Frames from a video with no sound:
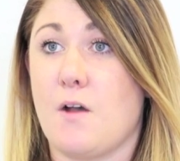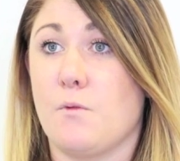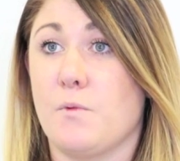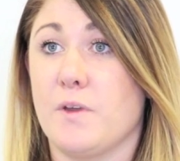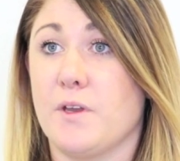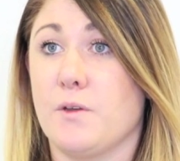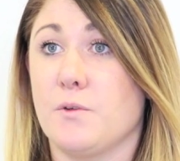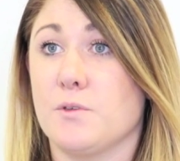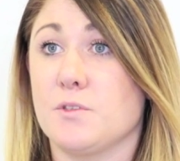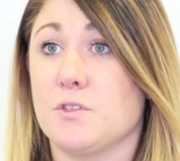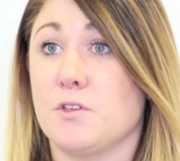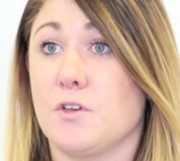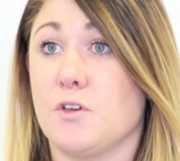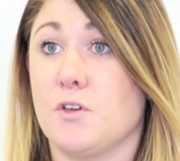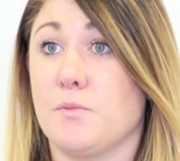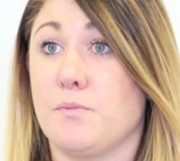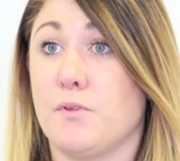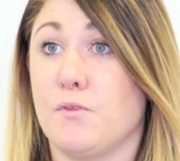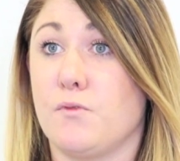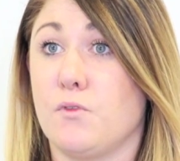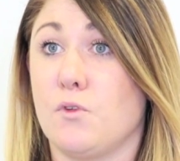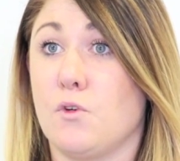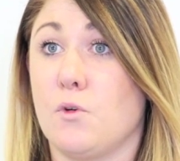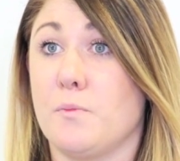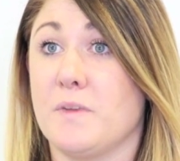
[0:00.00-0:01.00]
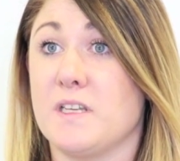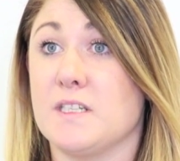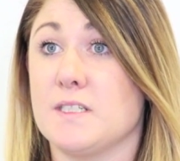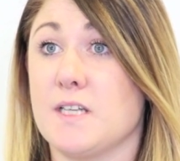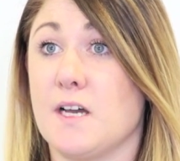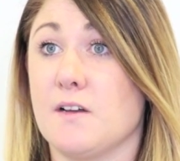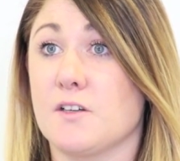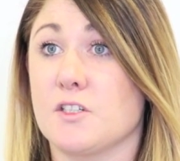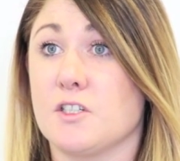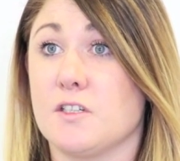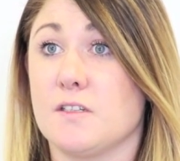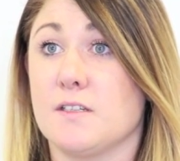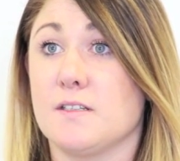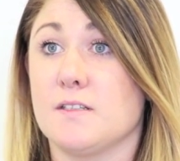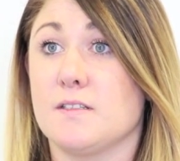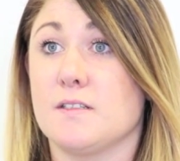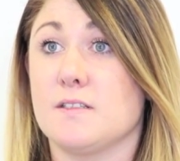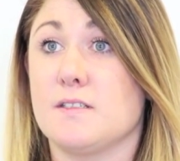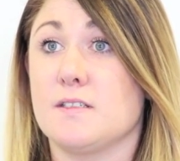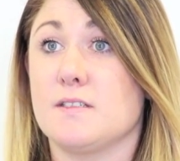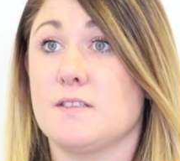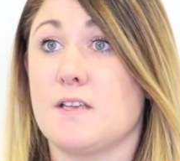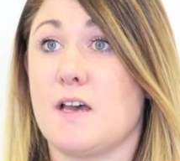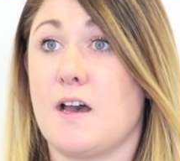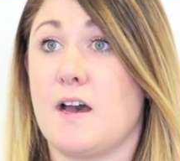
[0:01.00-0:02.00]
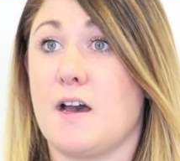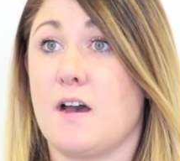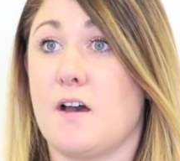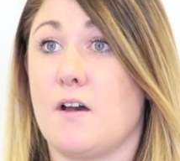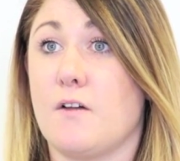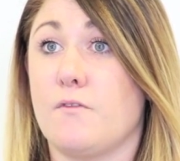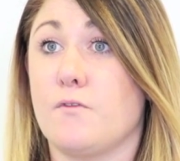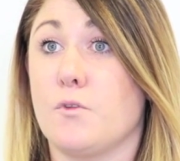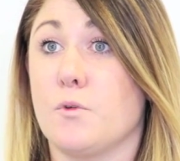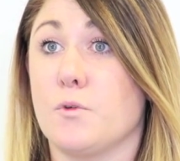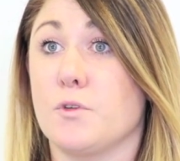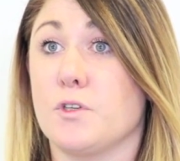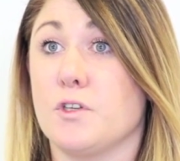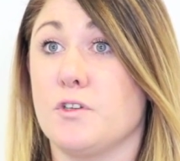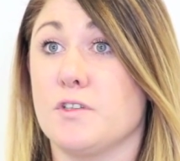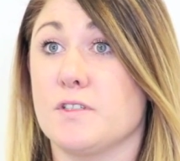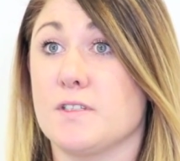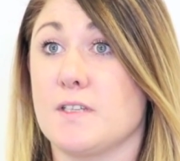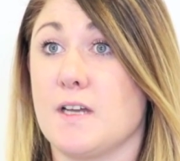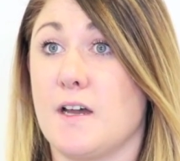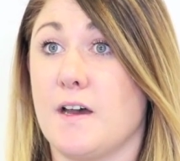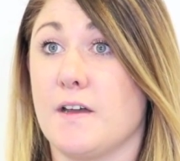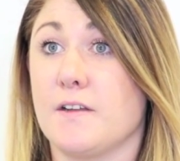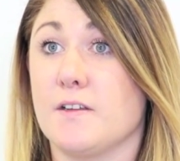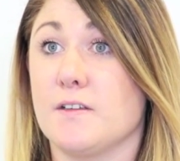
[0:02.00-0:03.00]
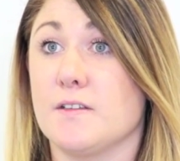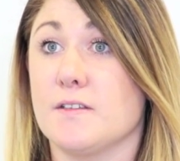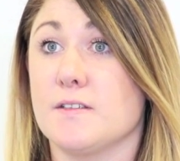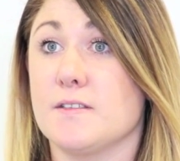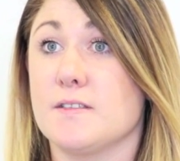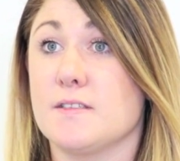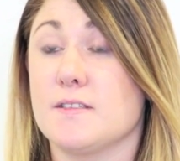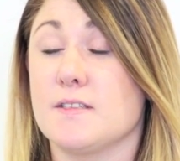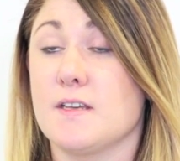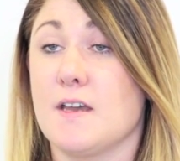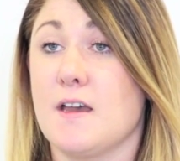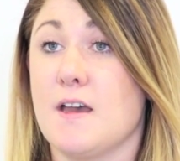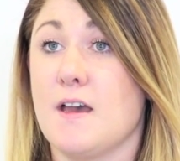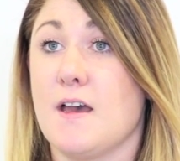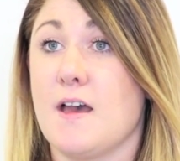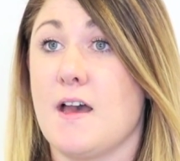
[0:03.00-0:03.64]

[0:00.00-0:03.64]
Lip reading: We also perform inductions for new starters